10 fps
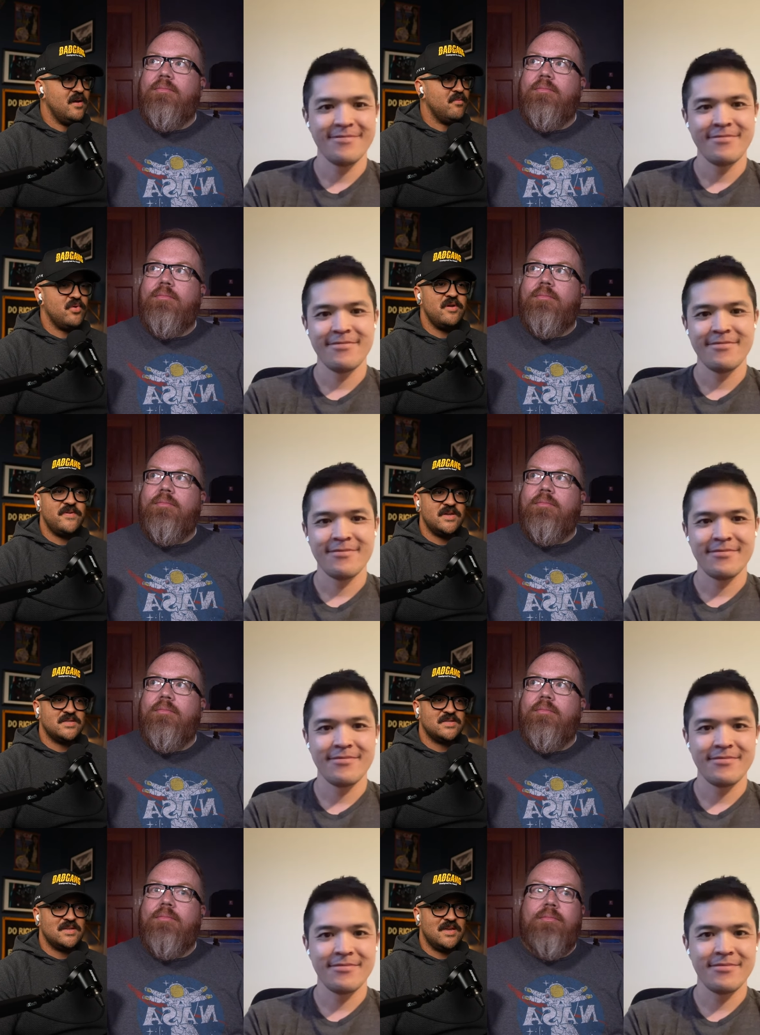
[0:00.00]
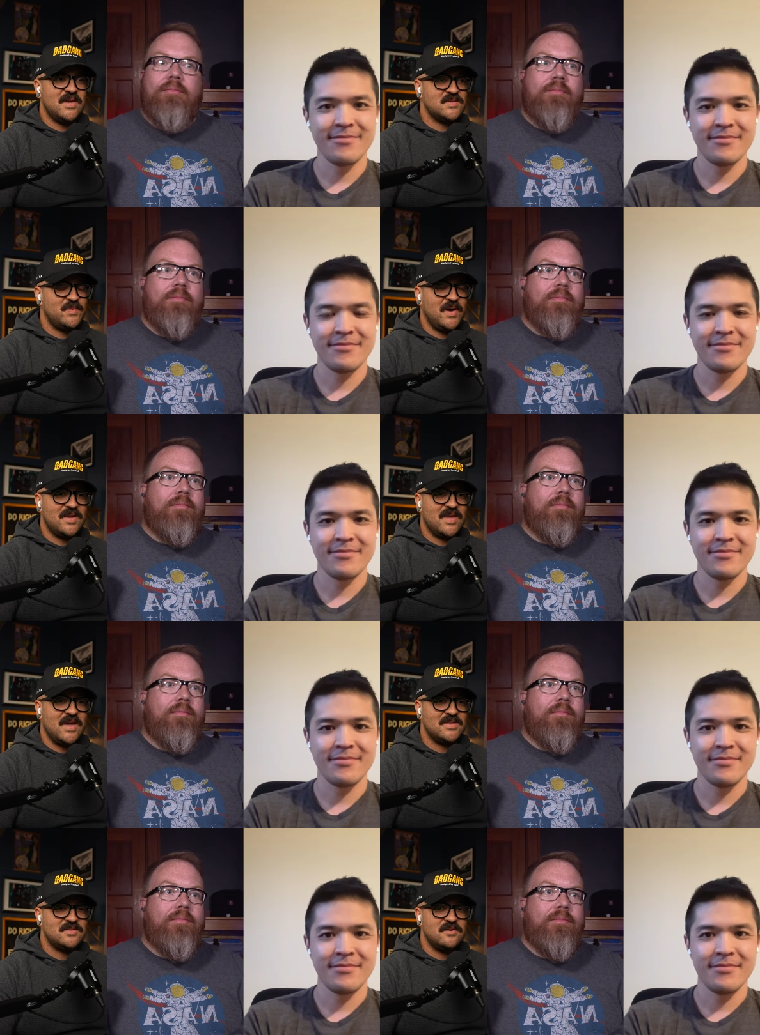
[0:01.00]
Speaker 1: previous guest
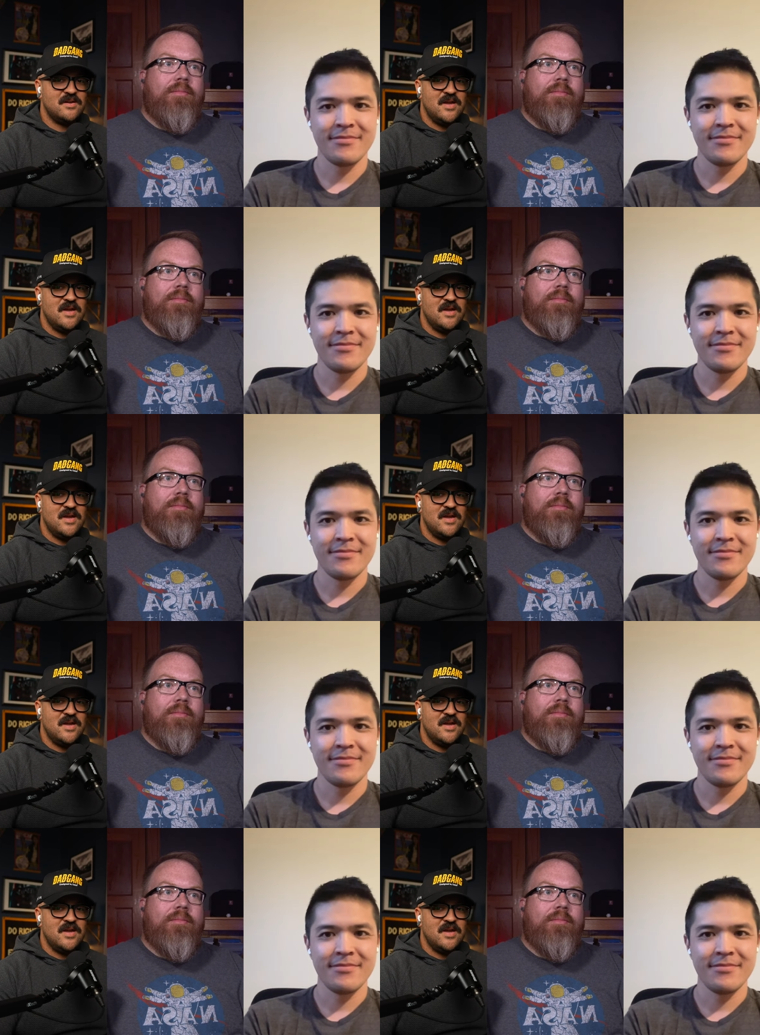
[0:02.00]
podcaster.